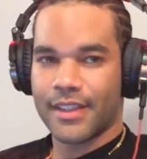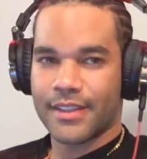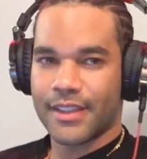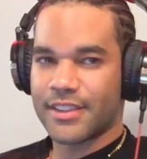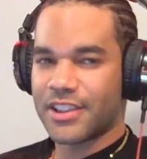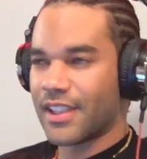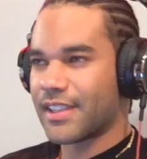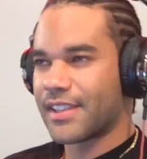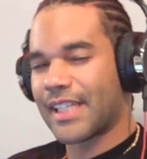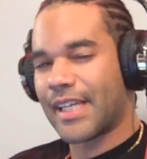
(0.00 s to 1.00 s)
I think shit
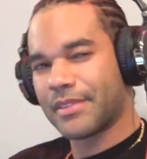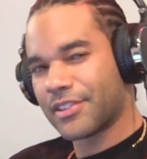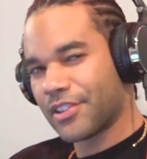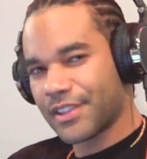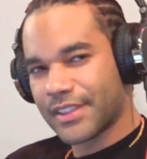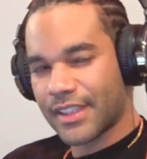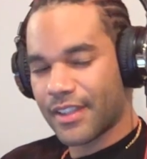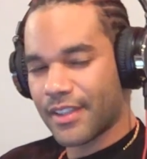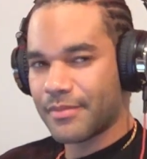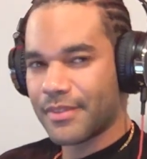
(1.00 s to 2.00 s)
like this happens all the
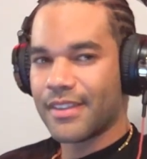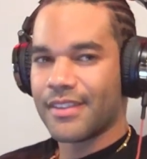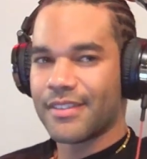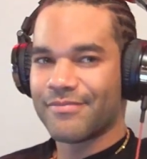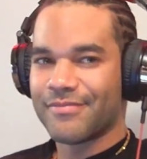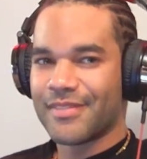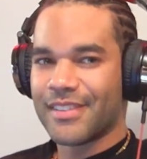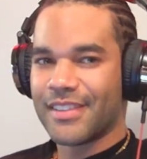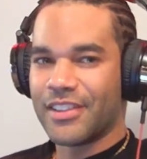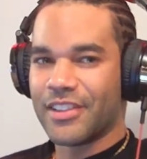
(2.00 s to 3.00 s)
time.
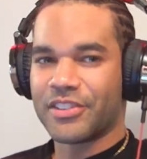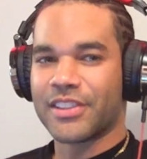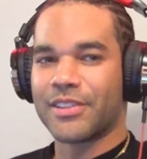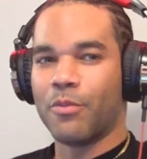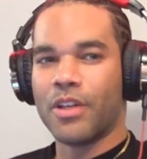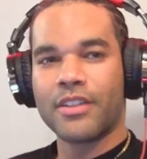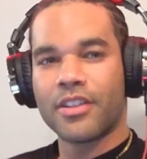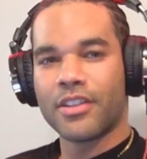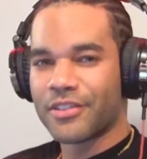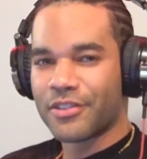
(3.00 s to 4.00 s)
You know, it's just the one
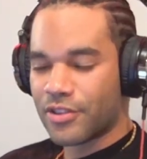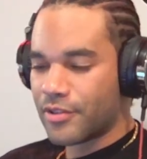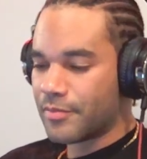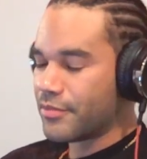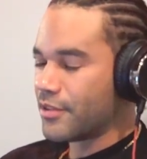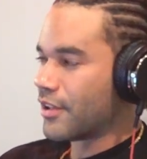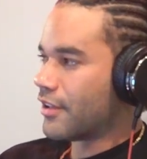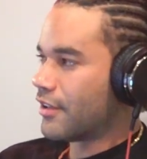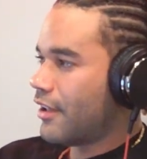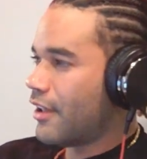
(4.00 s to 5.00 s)
girl in the group, you
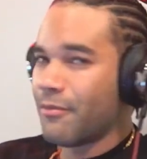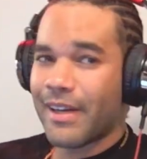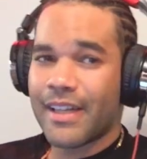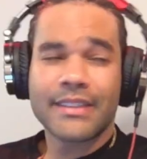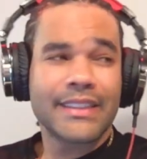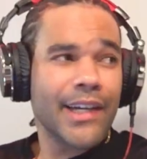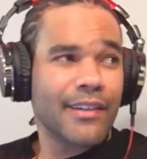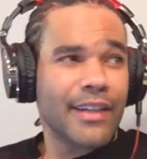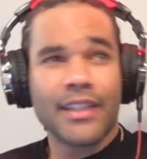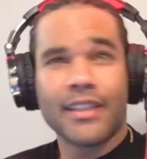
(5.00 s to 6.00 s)
know, oh, where's
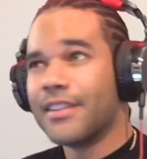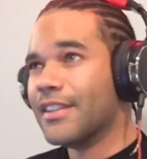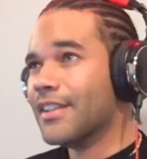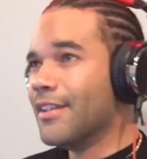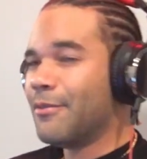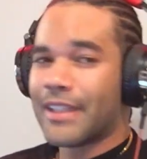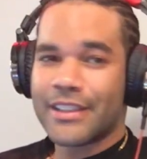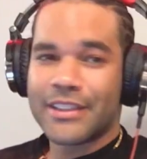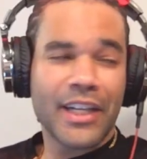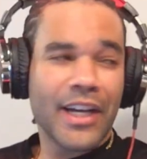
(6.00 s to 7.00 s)
Sarah? Where
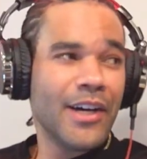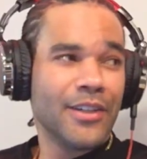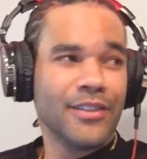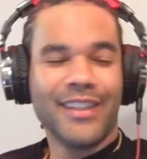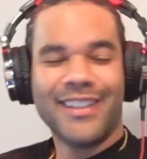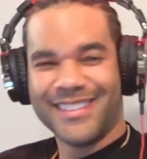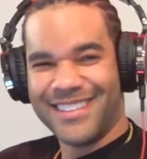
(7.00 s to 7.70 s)
did she go?